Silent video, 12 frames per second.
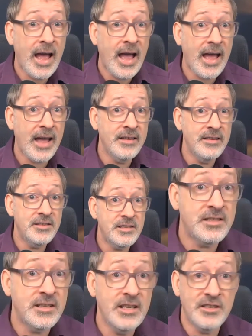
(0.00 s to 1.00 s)

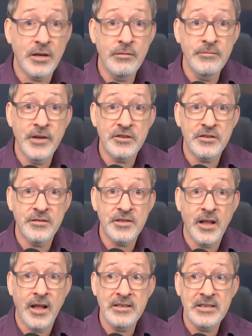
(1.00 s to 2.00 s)
has its own version of
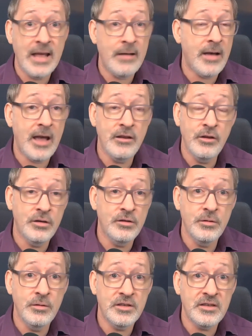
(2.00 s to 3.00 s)
slides now, and you can
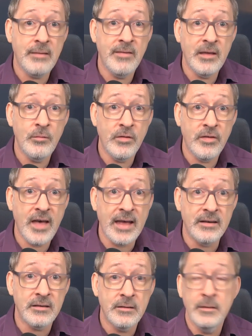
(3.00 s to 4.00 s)
do the same thing with that.